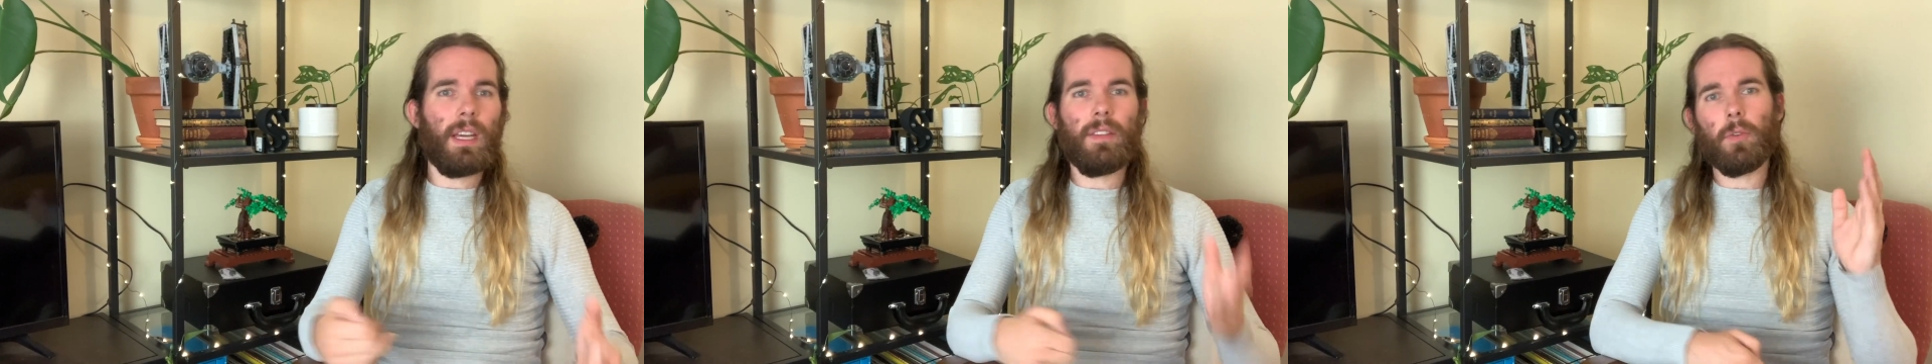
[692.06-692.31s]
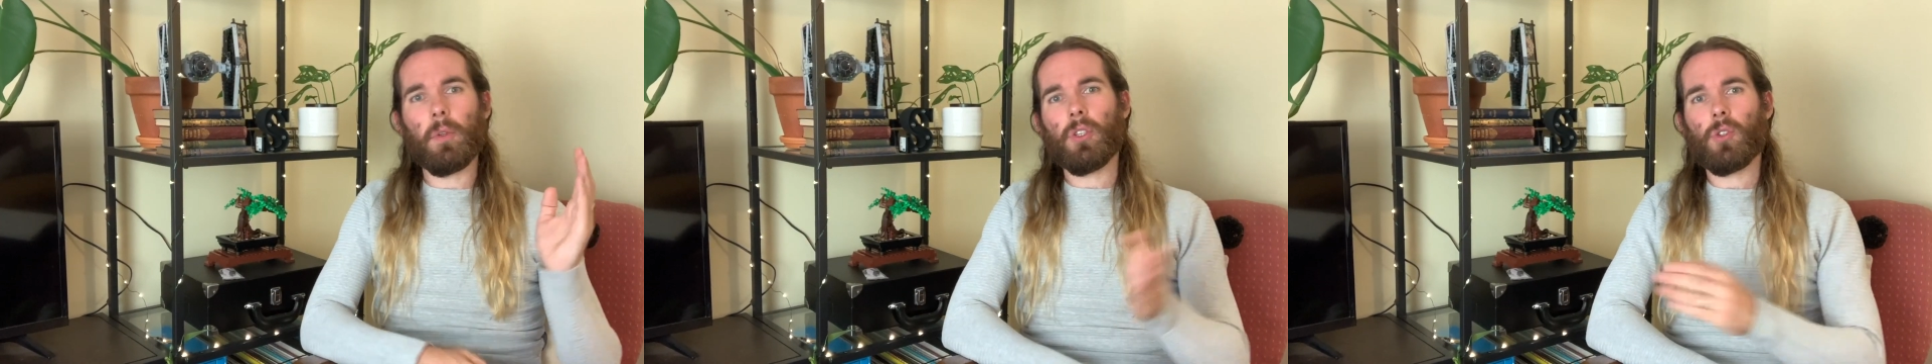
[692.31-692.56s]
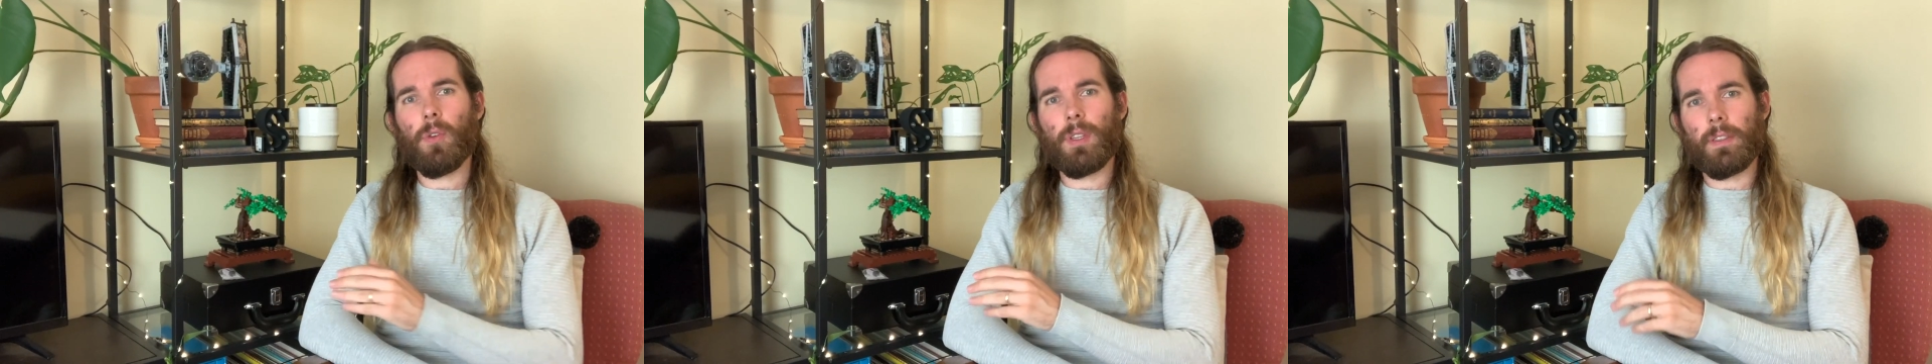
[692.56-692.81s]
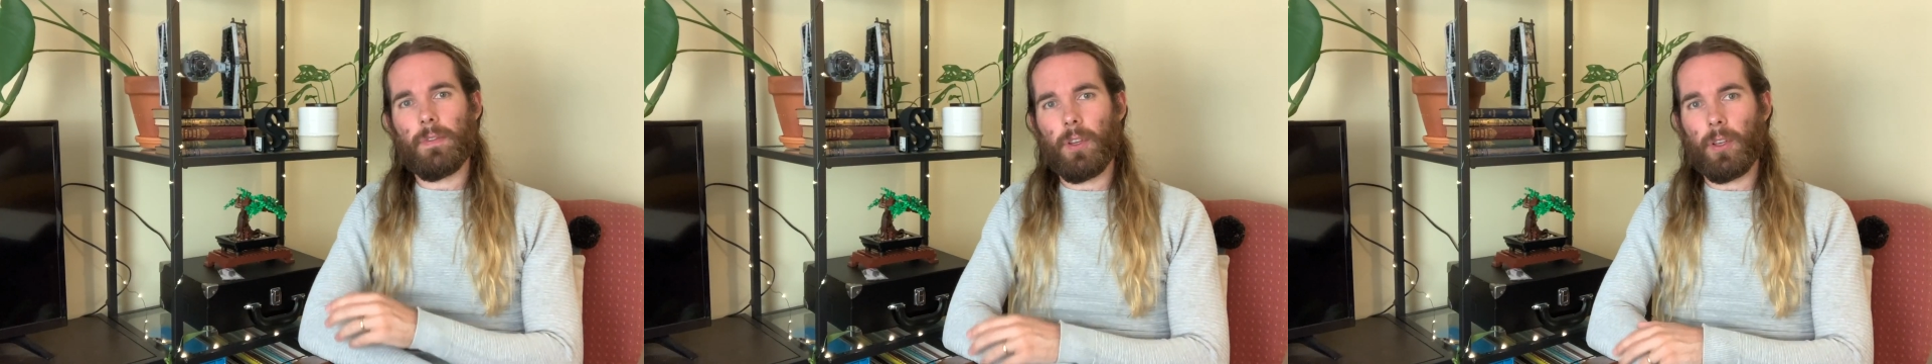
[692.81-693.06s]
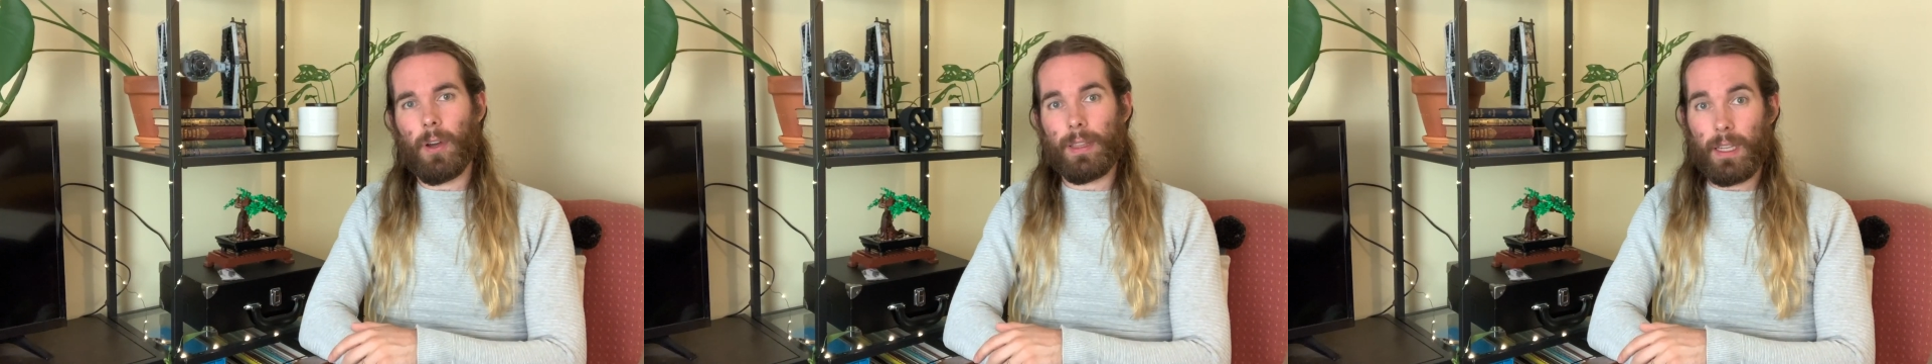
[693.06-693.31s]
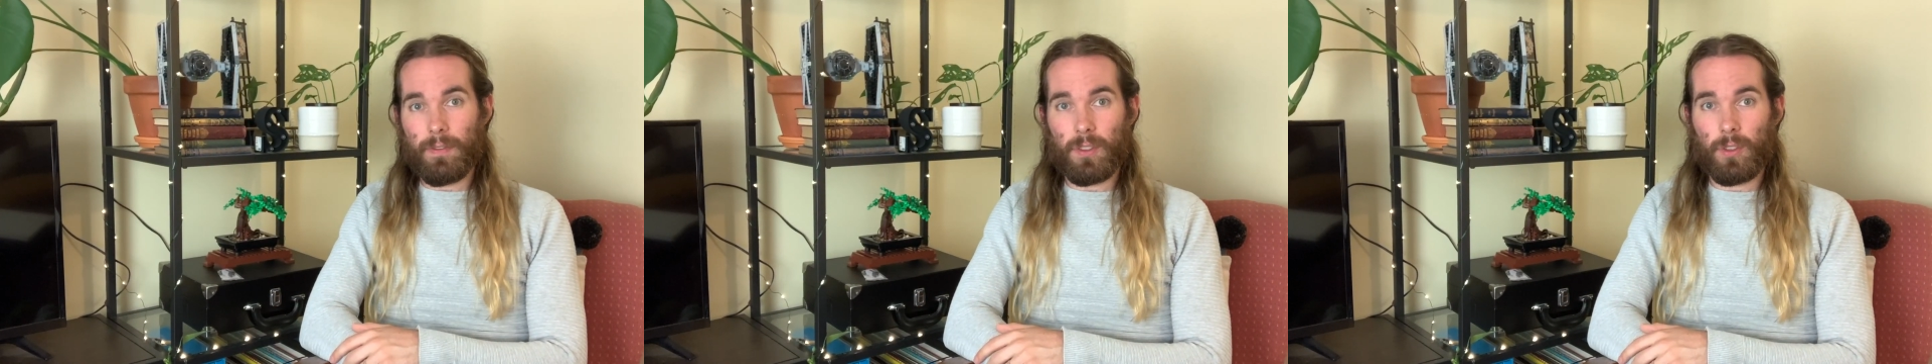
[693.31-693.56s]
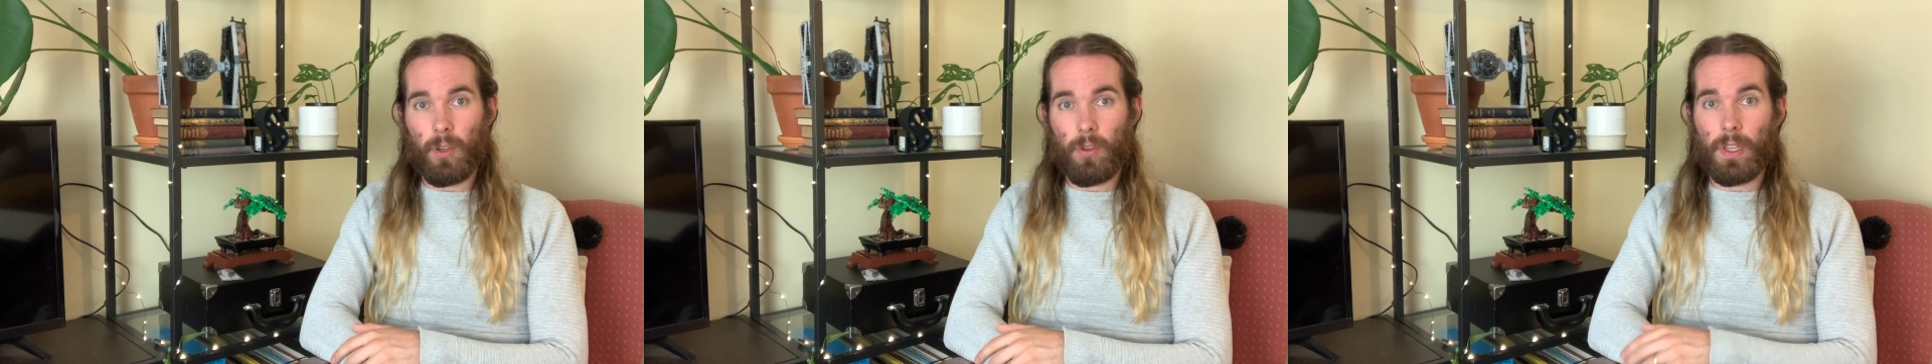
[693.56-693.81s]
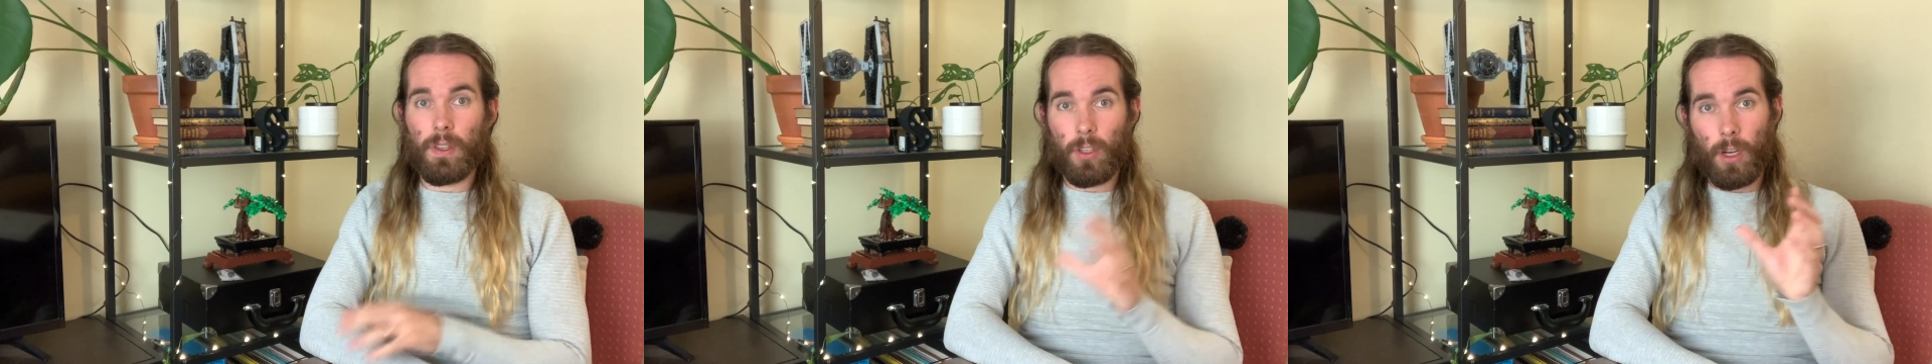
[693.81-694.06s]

If you enjoyed this video, I'd love to know in the